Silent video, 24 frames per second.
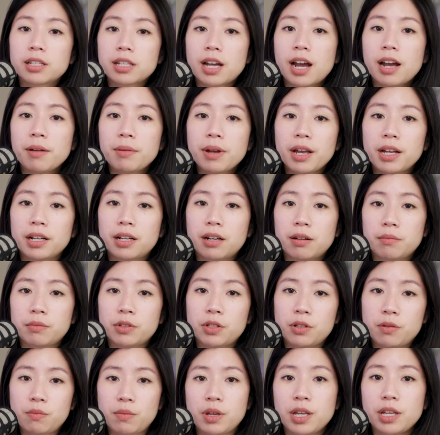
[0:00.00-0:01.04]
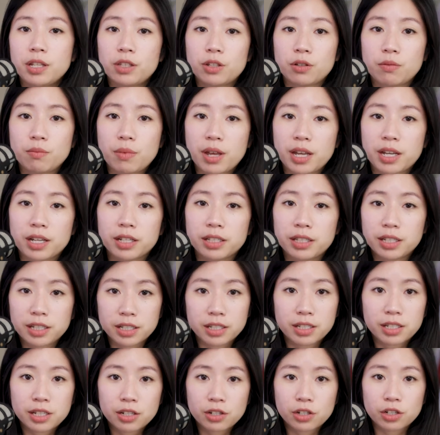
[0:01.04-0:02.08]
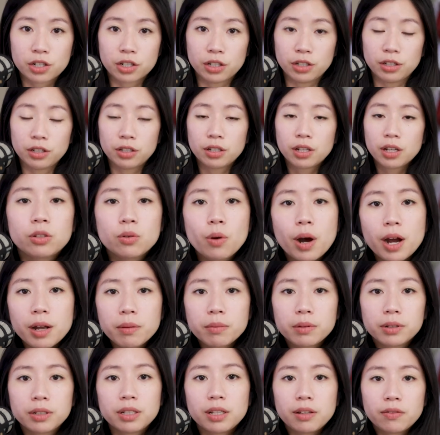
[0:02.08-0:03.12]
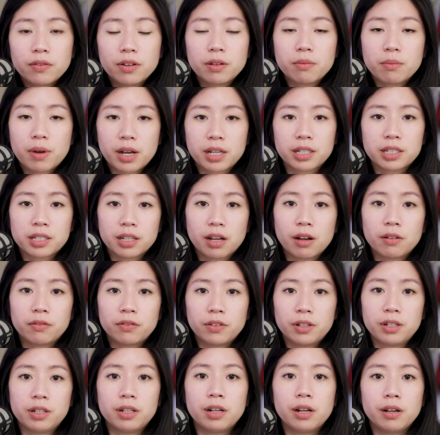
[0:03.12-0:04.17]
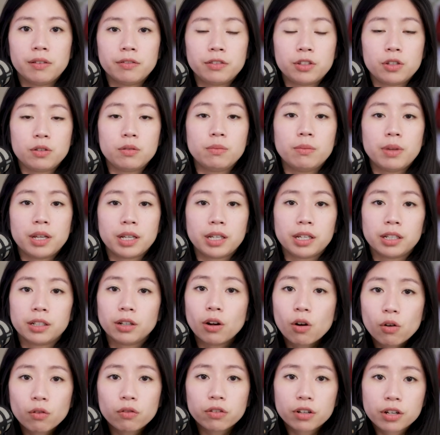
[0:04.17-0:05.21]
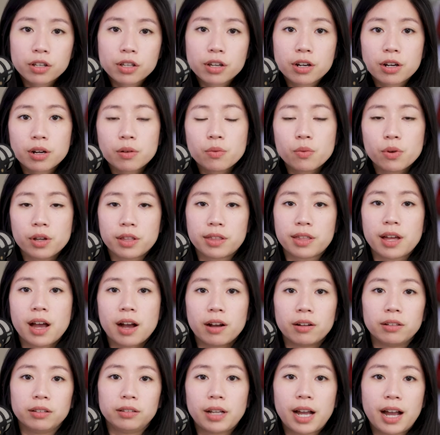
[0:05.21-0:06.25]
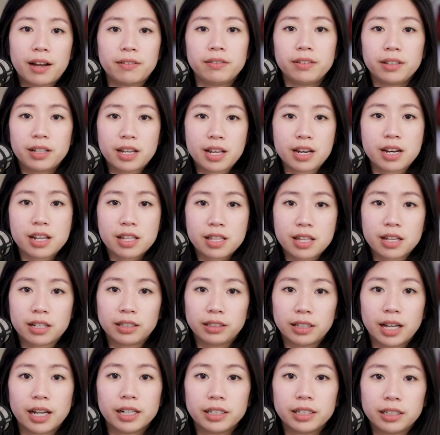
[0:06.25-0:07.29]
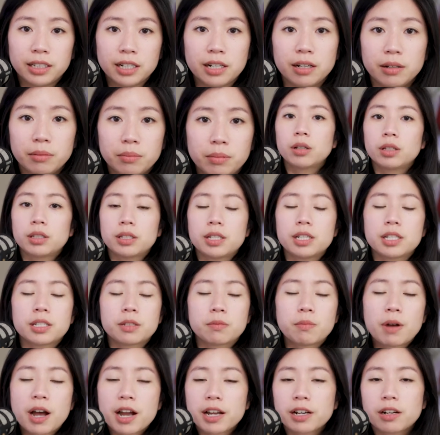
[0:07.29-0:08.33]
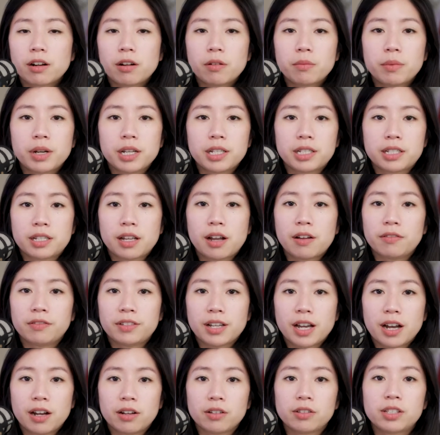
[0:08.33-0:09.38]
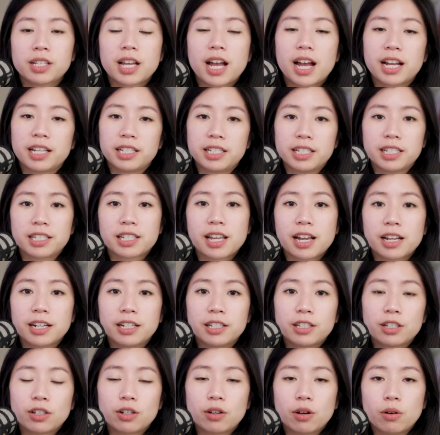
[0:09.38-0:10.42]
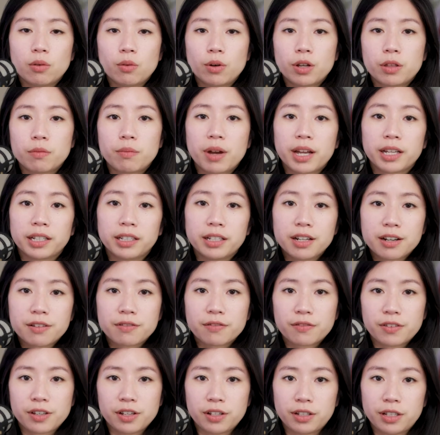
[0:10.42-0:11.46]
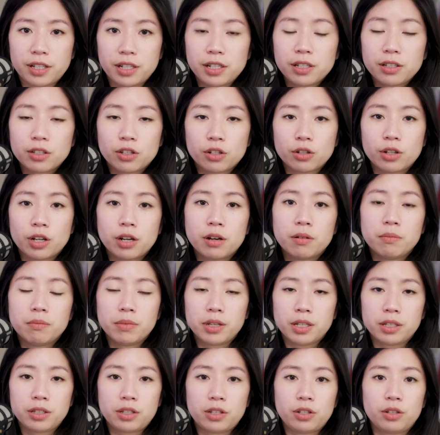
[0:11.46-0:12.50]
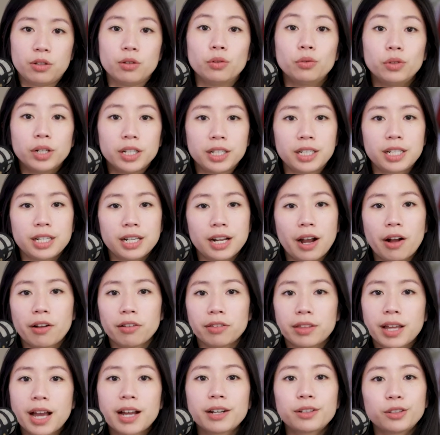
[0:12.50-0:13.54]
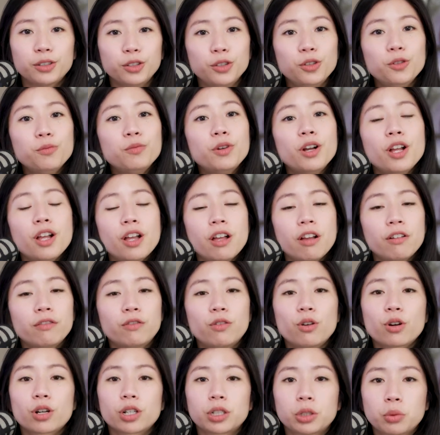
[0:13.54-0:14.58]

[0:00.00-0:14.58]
The time had come to me to make a decision. Do I believe in myself enough to make it over there without having anything lined up? Despite all my self doubts, I decided to go with my gut feeling to commit to renting out that that room for